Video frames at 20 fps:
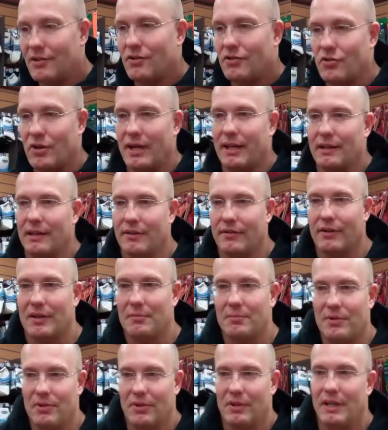try and lift
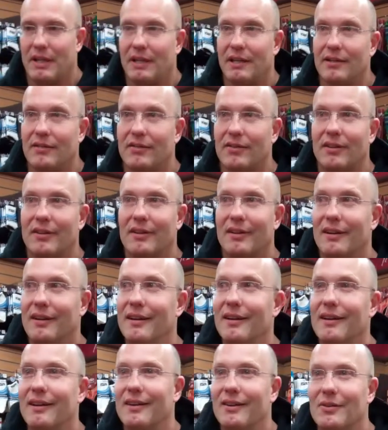up your knees
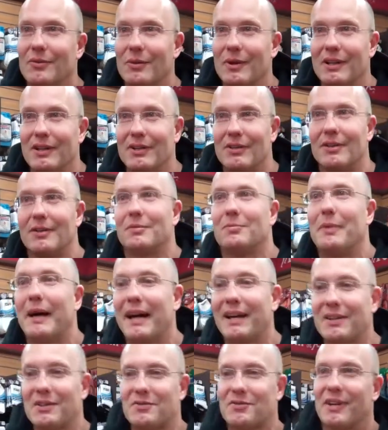when your
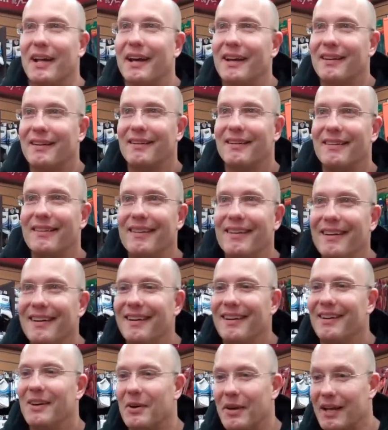back is flat.
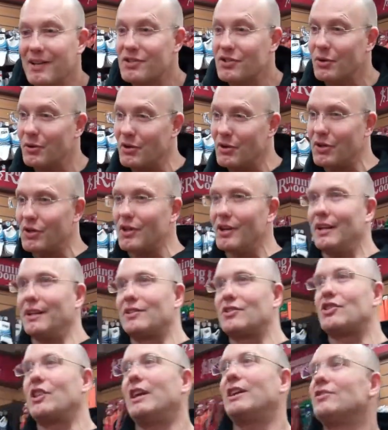Okay, so
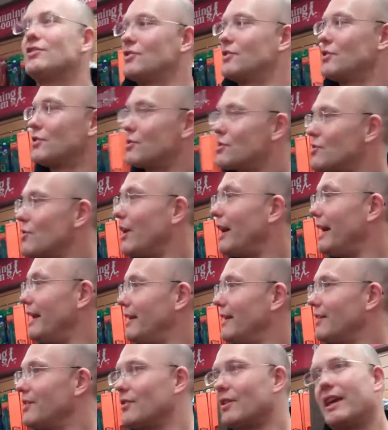it changes your stride.
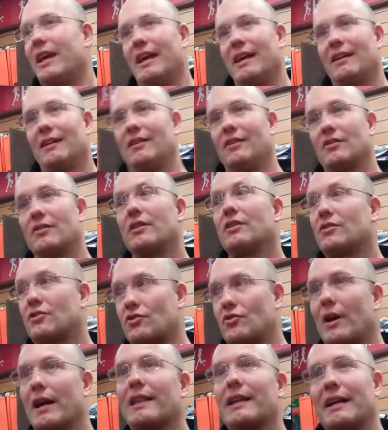Your
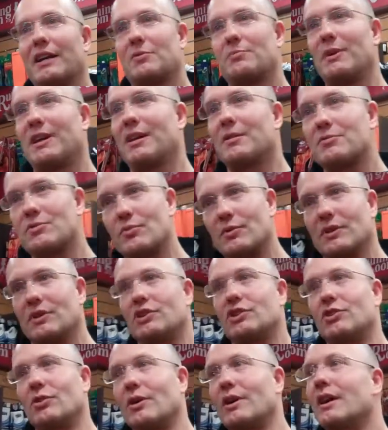stride length becomes really
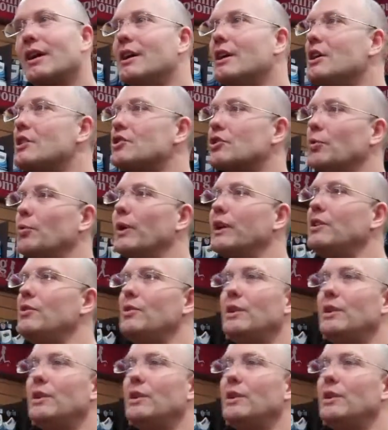short. So when